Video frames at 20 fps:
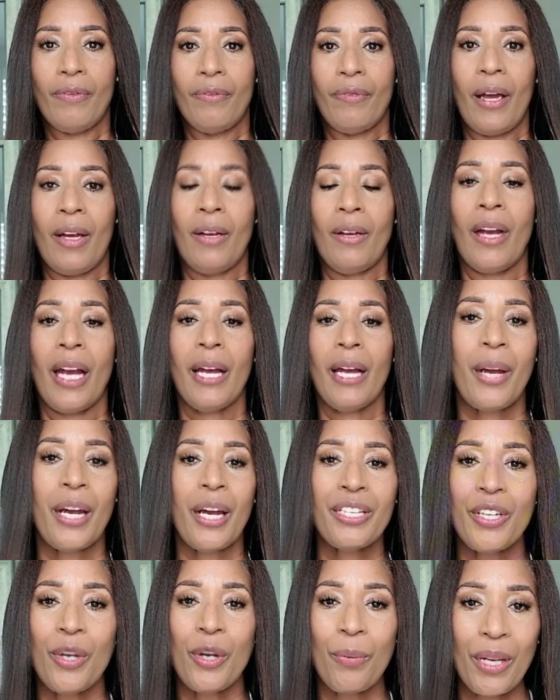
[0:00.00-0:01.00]
fire. I'm not
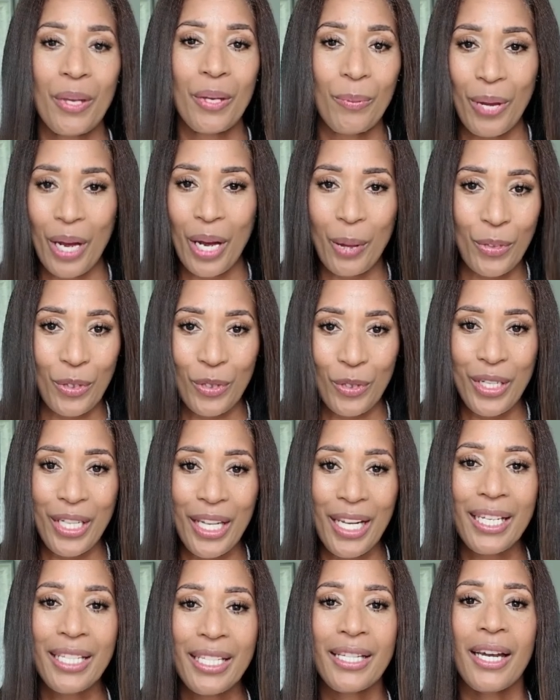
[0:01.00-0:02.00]
showing the prompts for
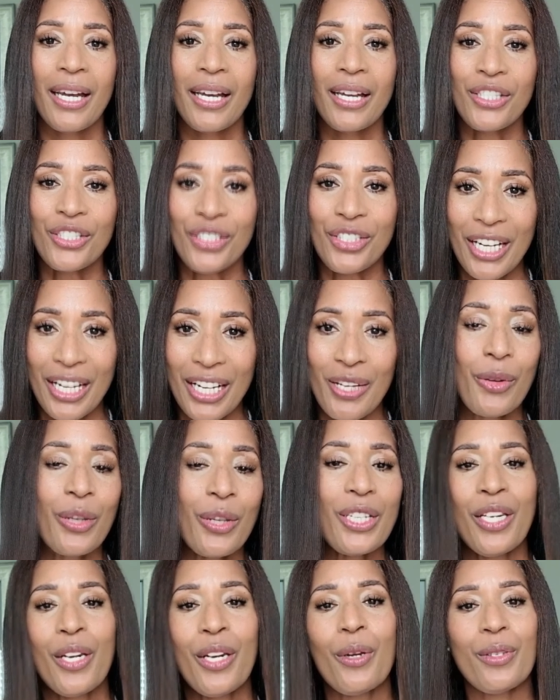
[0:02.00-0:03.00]
these, just the
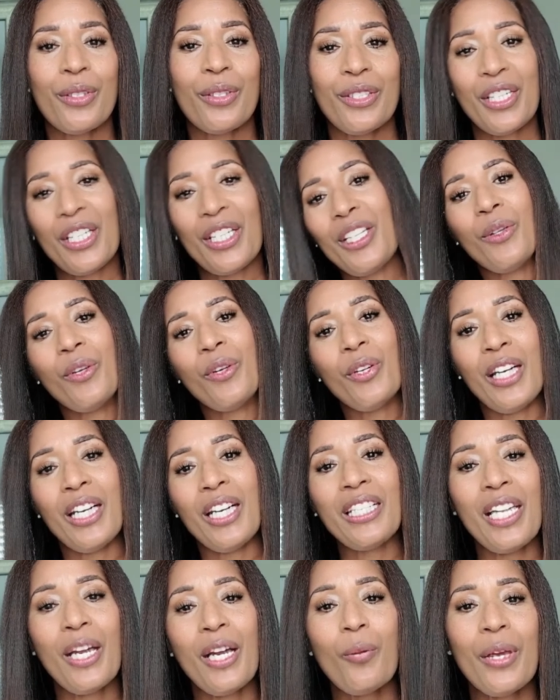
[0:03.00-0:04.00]
results, so you can
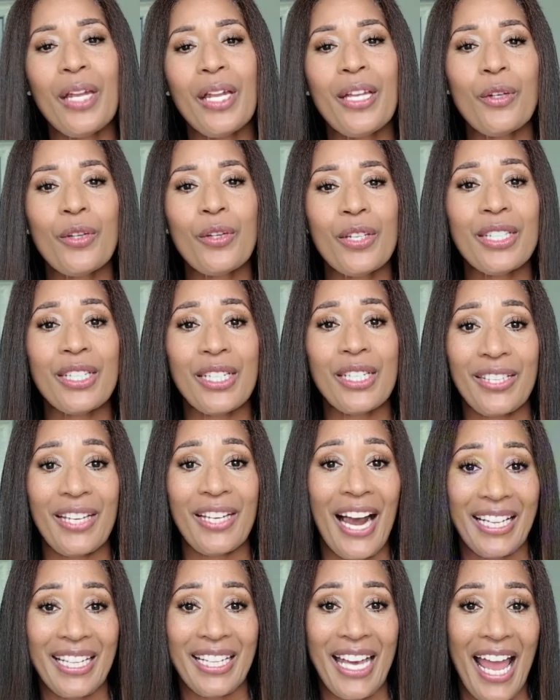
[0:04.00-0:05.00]
see what else is
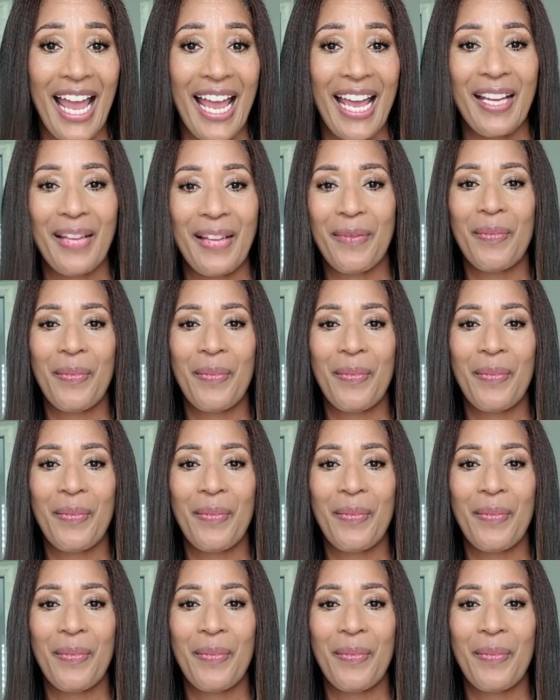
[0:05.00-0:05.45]
inside the guide.